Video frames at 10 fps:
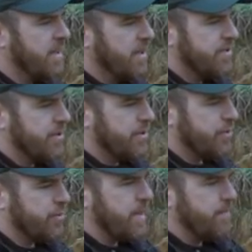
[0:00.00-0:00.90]
So the
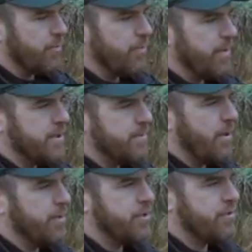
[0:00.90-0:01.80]
streams were really
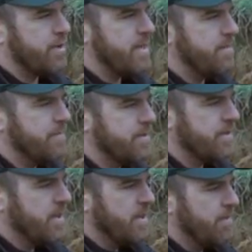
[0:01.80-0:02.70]
small streams
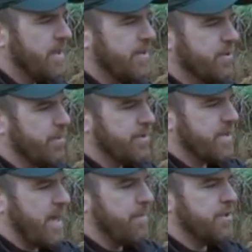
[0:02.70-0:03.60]
because there wasn't
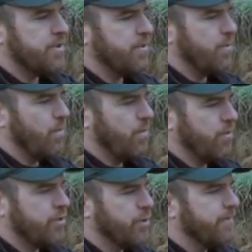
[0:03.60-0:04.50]
that much
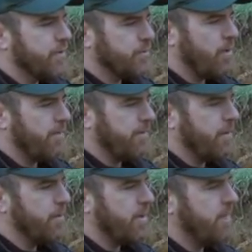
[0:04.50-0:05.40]
surface
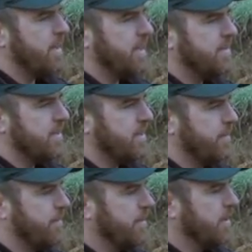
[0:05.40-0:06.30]
flow coming into
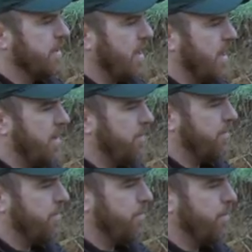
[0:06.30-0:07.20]
them.
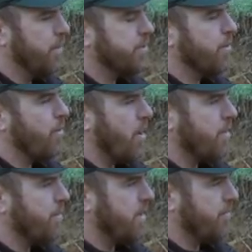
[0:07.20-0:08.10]
Most of the
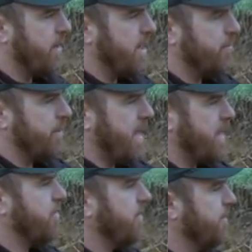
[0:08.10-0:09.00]
water, when it rained, would
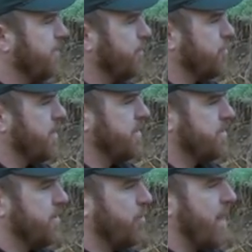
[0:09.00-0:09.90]
naturally infiltrate
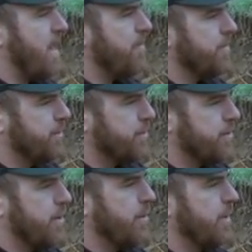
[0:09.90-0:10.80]
into the ground and would
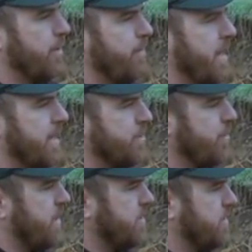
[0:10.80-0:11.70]
slowly make its
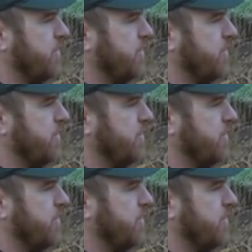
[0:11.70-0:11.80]
way into the